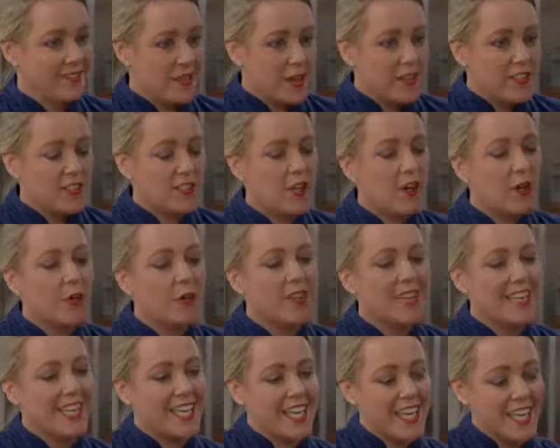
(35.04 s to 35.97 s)
So the
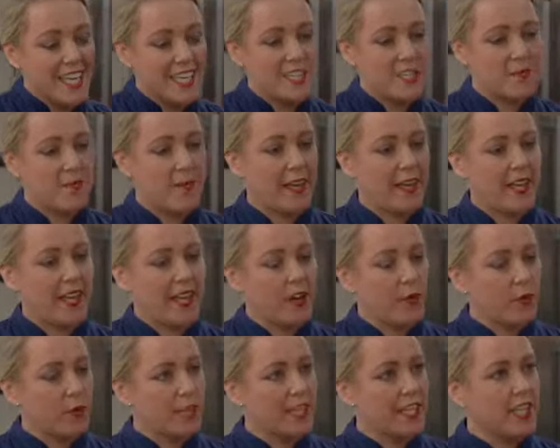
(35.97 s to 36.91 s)
key to making a
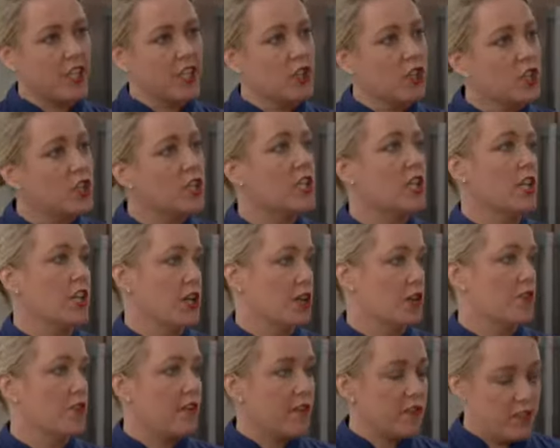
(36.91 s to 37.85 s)
really good
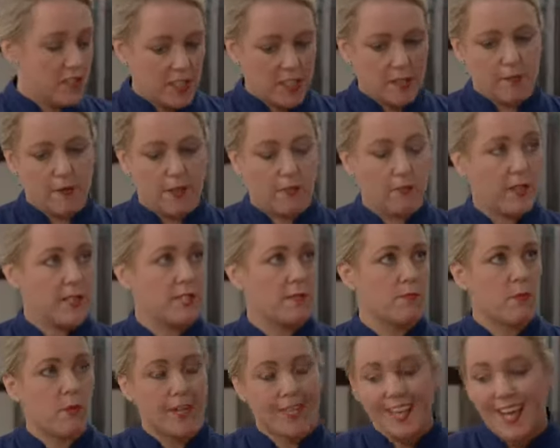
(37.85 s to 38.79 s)
loaf of cinnamon raisin
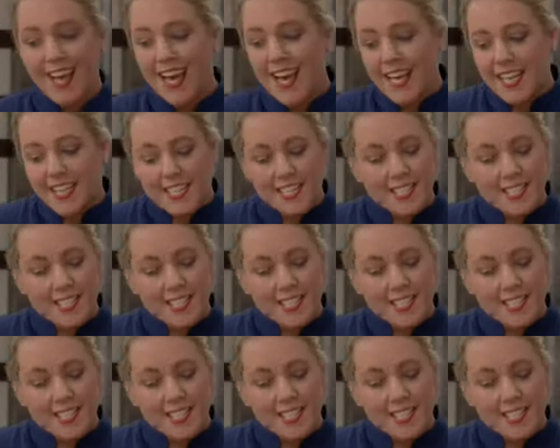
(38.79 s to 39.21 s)
bread is